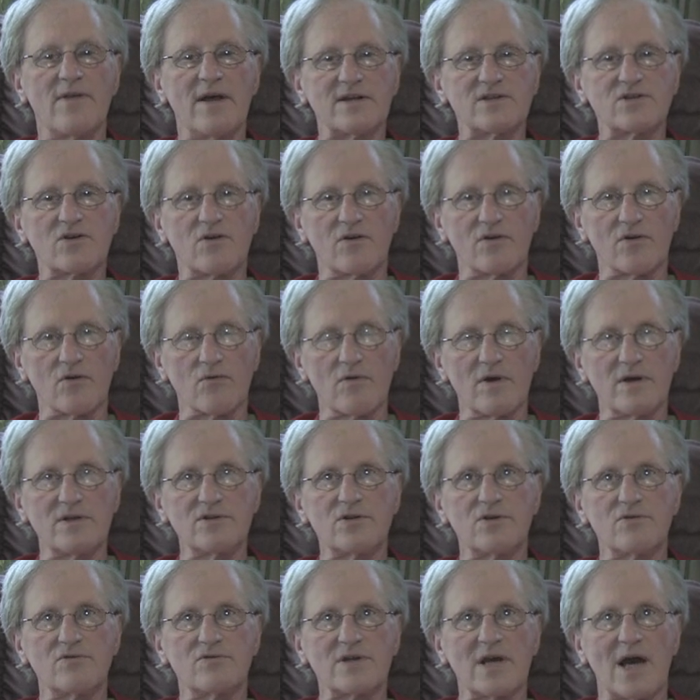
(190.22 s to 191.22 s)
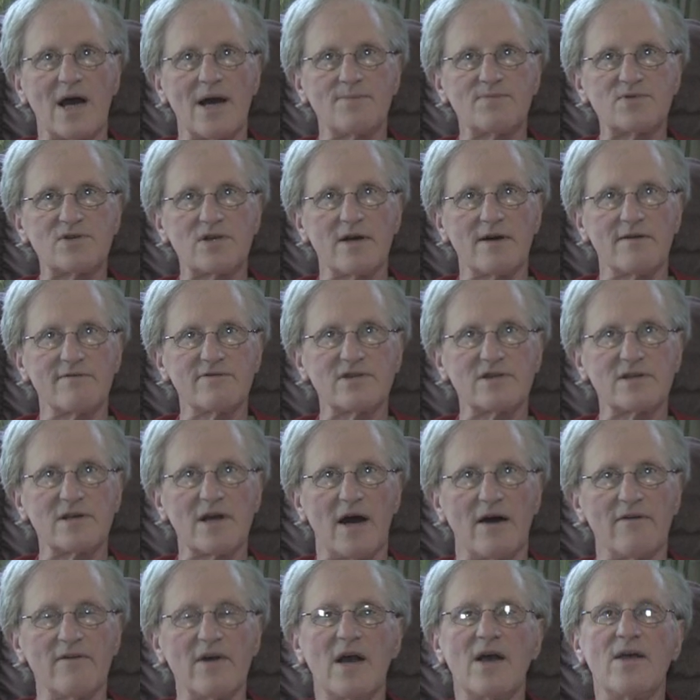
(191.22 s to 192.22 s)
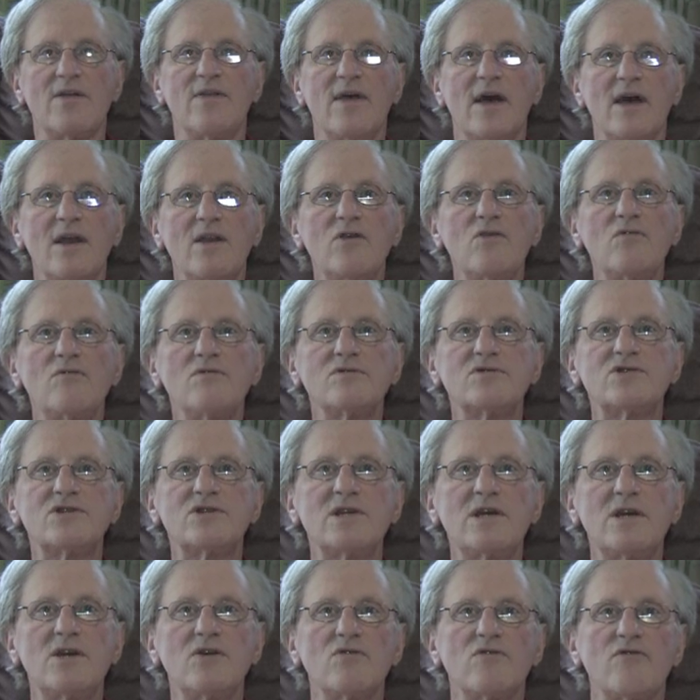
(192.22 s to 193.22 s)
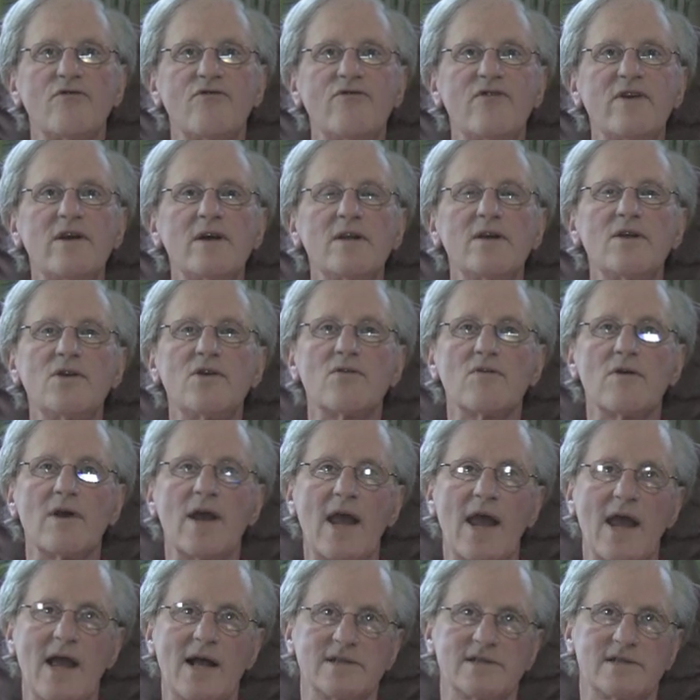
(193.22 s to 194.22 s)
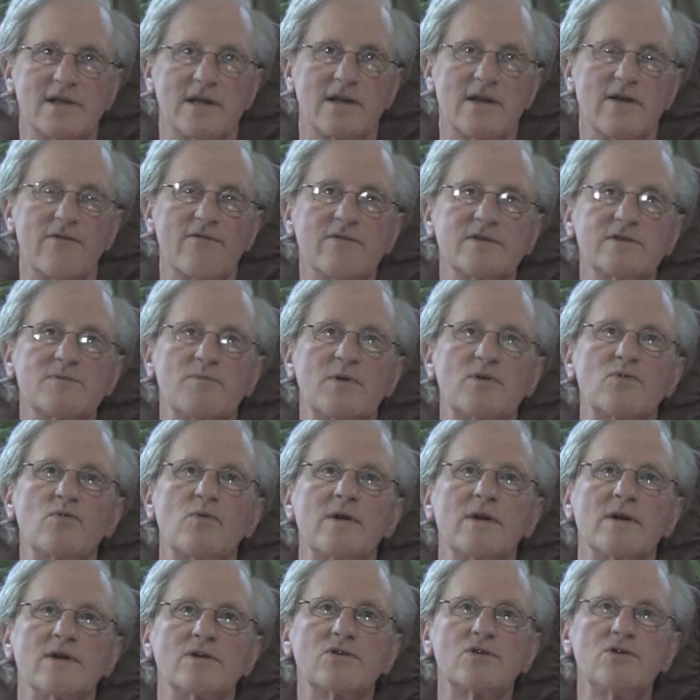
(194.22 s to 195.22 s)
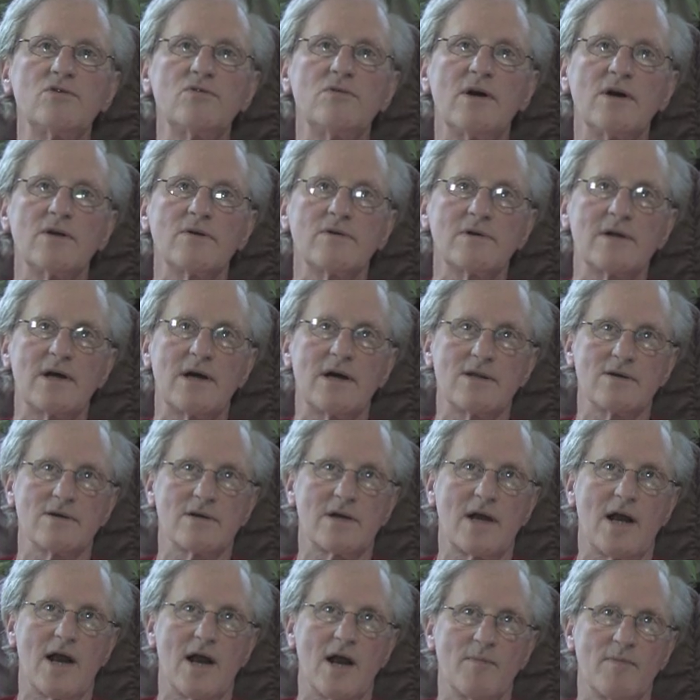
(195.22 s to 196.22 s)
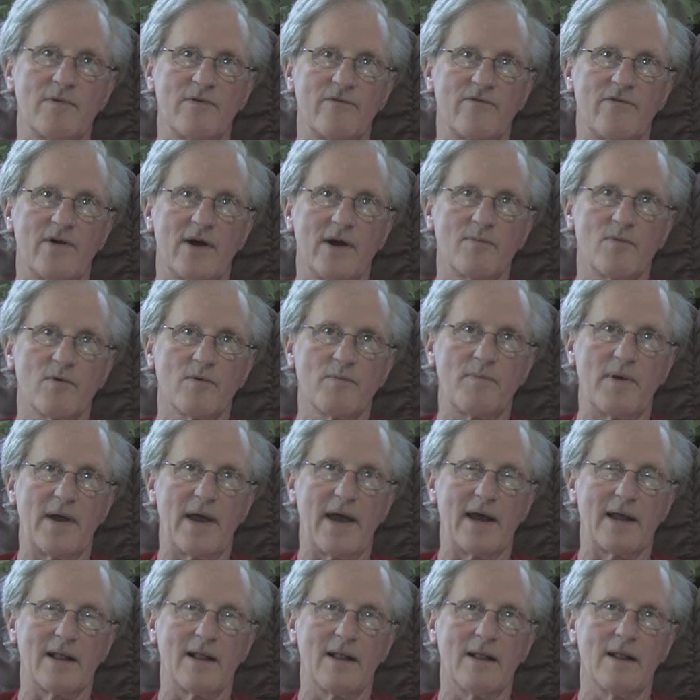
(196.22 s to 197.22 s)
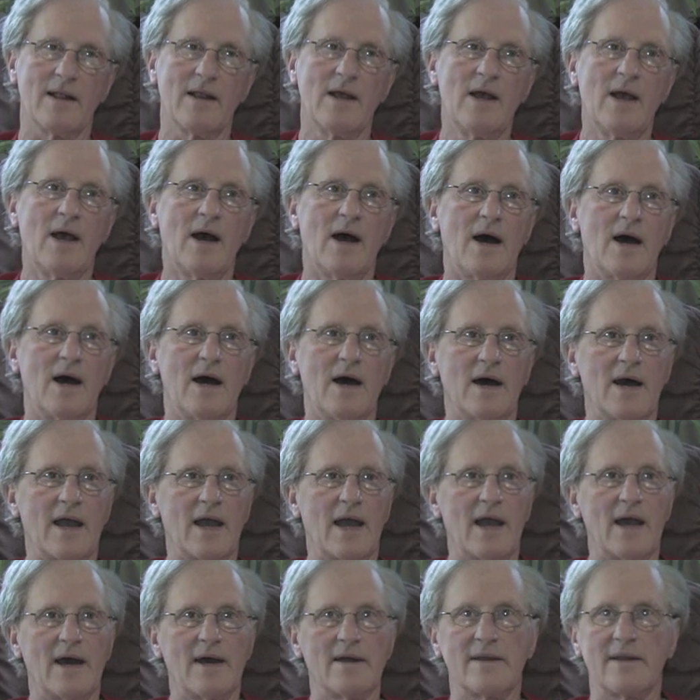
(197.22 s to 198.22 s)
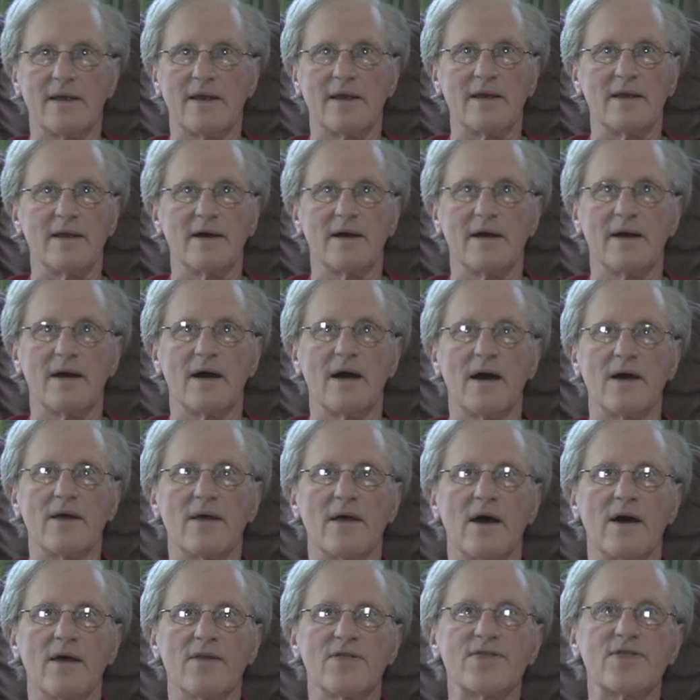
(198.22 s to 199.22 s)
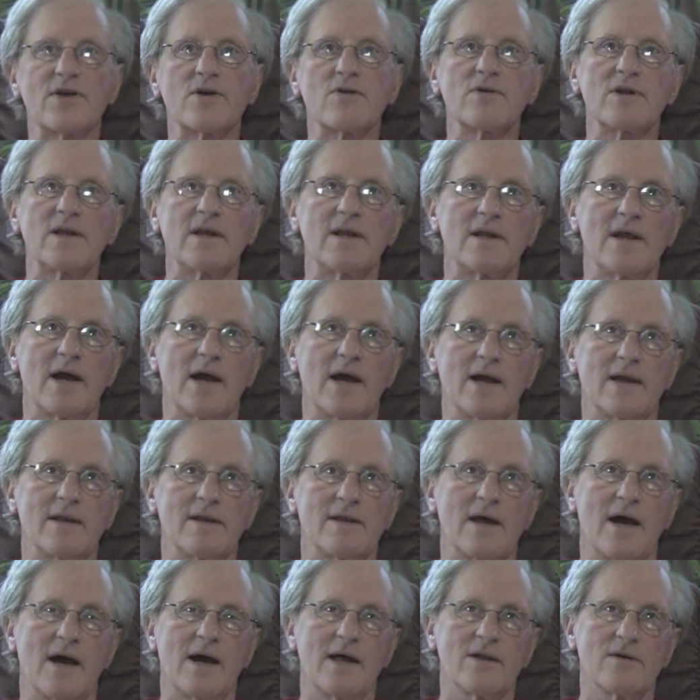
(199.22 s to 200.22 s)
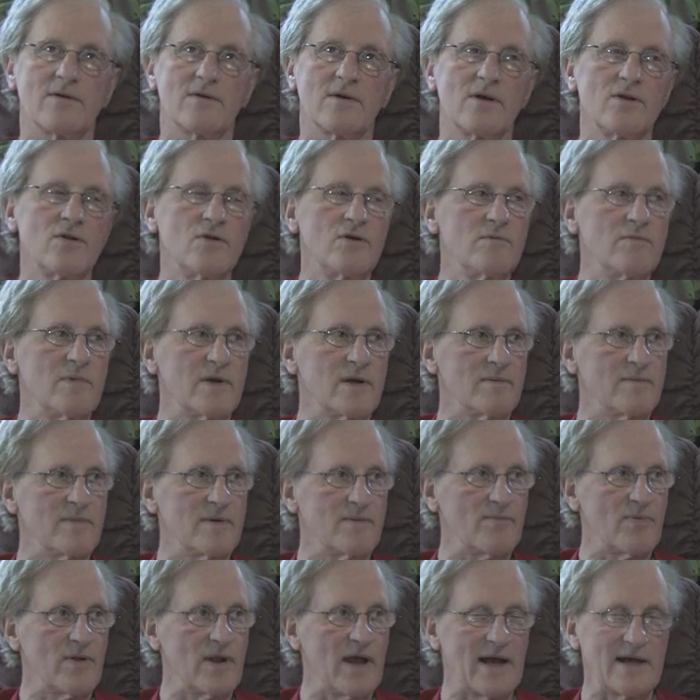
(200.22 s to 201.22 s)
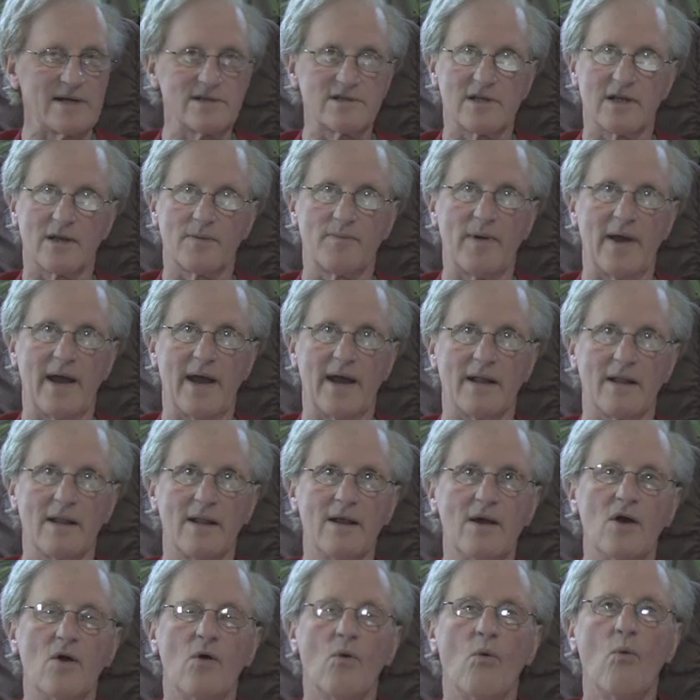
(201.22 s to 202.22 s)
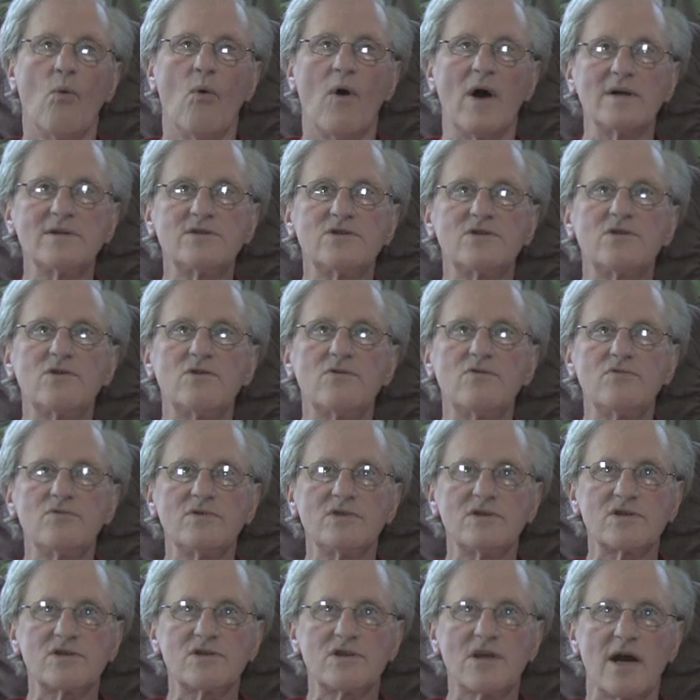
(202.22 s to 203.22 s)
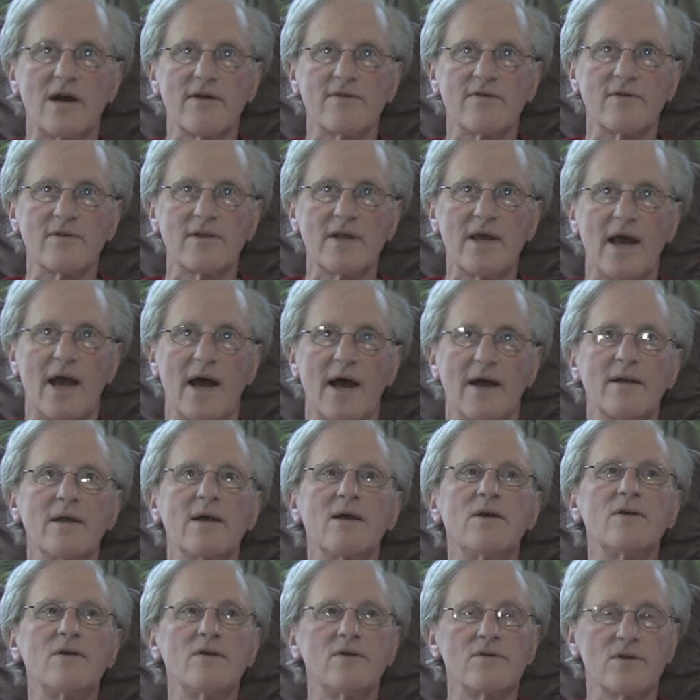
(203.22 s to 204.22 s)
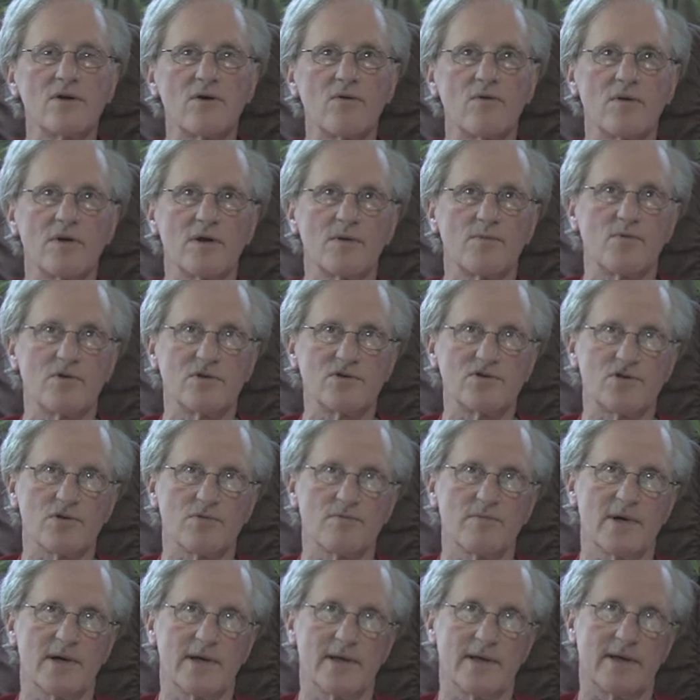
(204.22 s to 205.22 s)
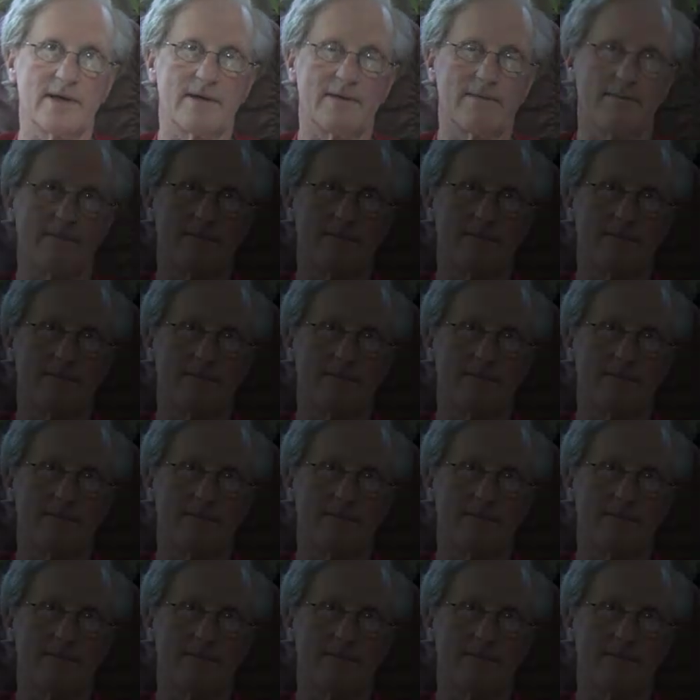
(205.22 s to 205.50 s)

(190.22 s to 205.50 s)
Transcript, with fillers: that's going to rent you top shelf stuff. Then you'll see, you'll feel in your hands the difference between a two hundred dollar carbon fiber paddle uh, and a, a, a thirty-nine dollar aluminum and plastic paddle. Once you discover that, you'll know where to put your money.